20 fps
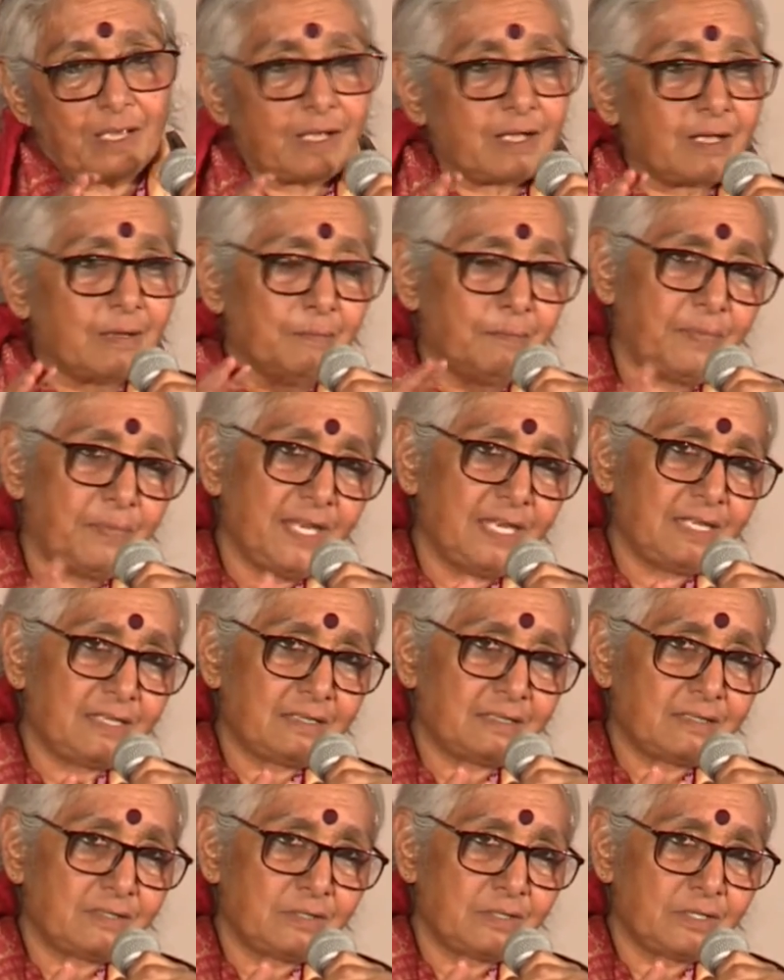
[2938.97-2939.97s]
a
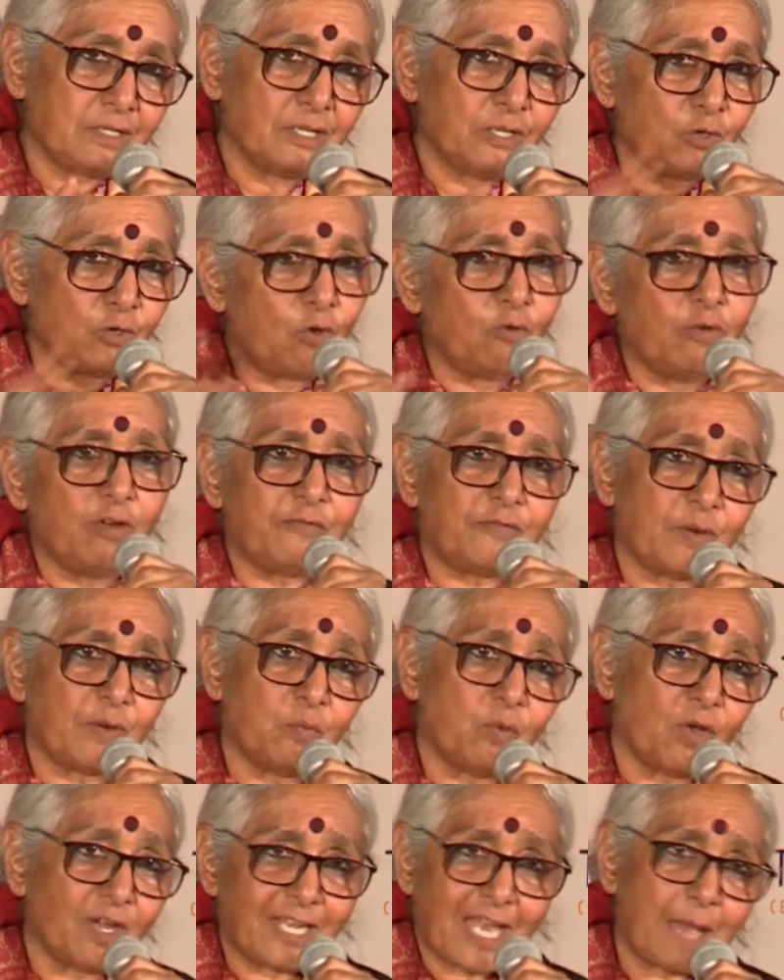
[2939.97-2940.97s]
complete turnover from
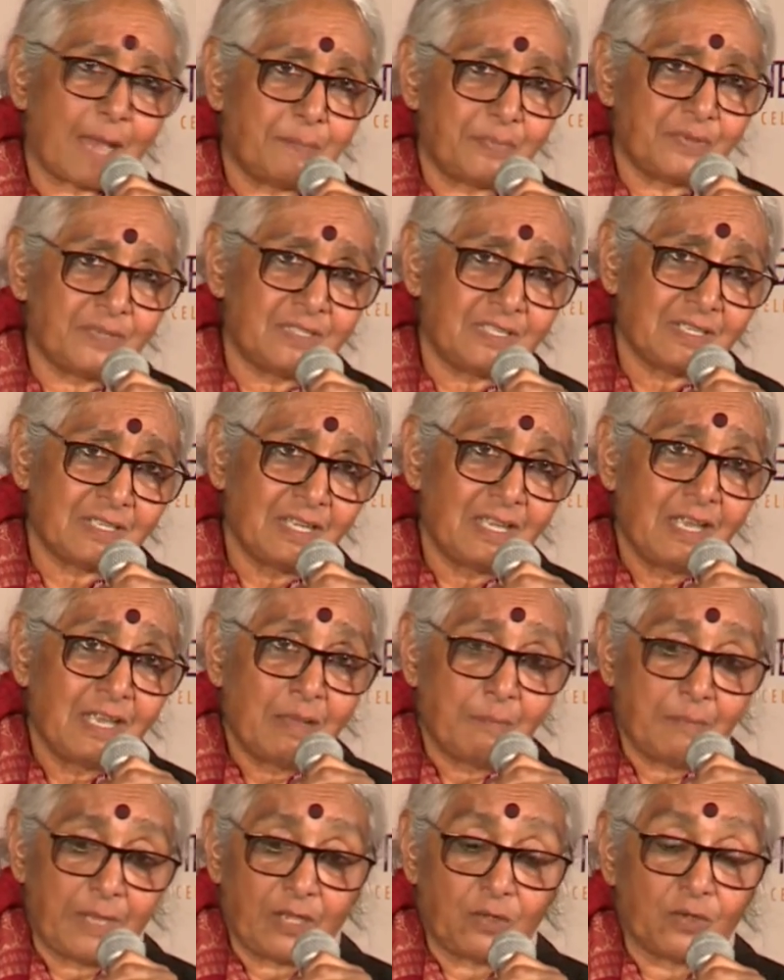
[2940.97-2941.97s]
what happened,
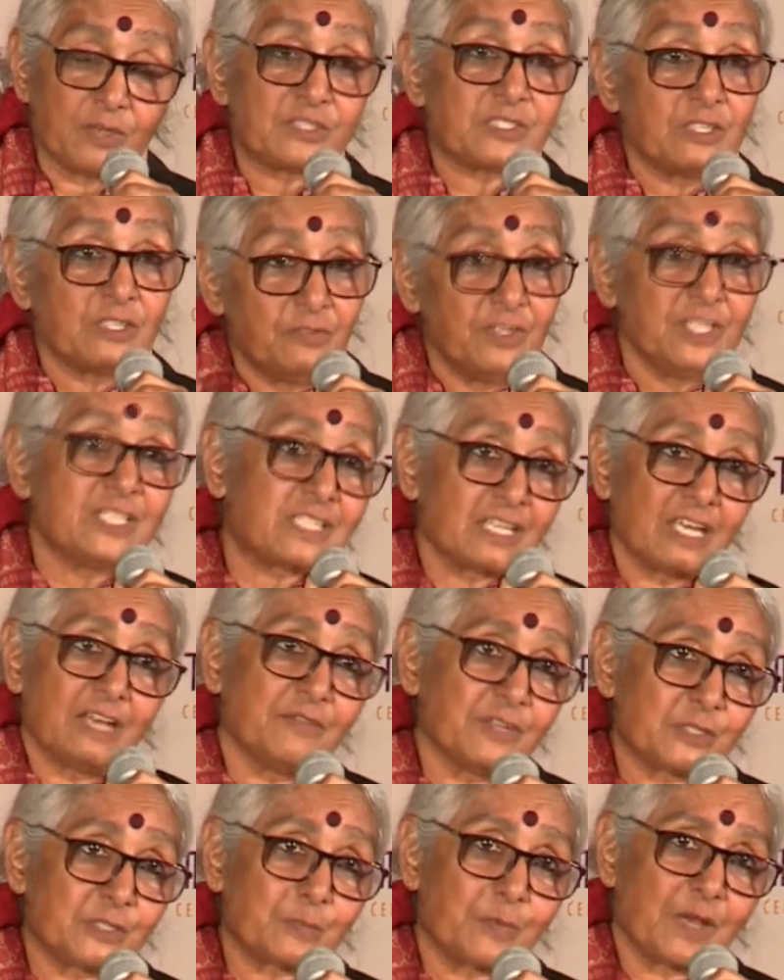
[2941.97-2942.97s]
because civil
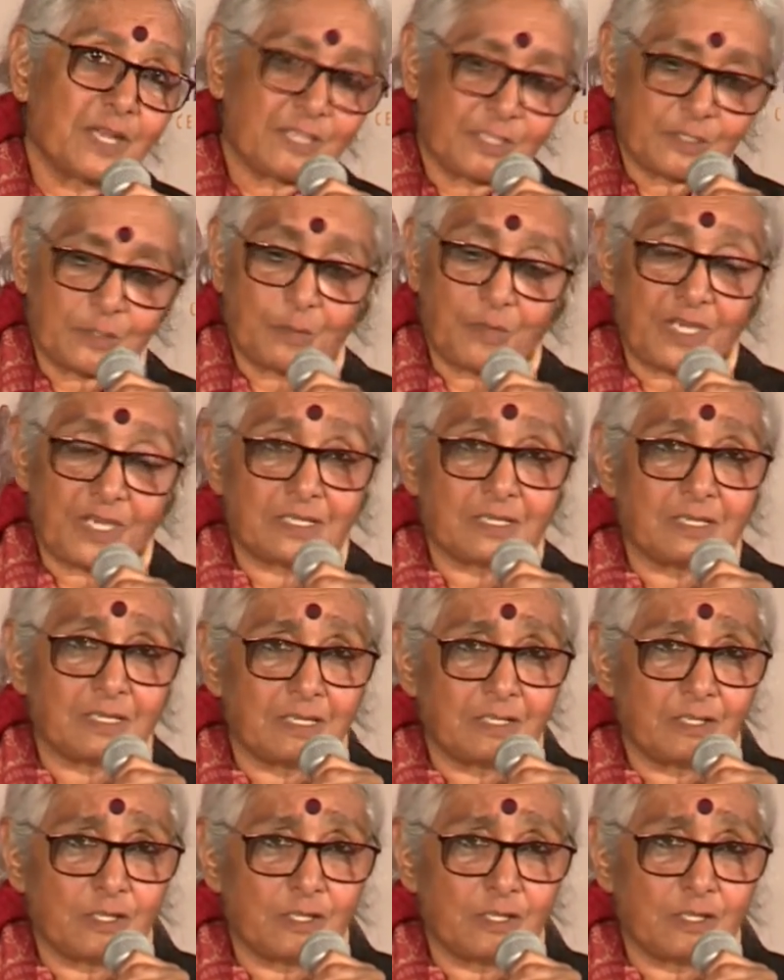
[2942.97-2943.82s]
servants participated in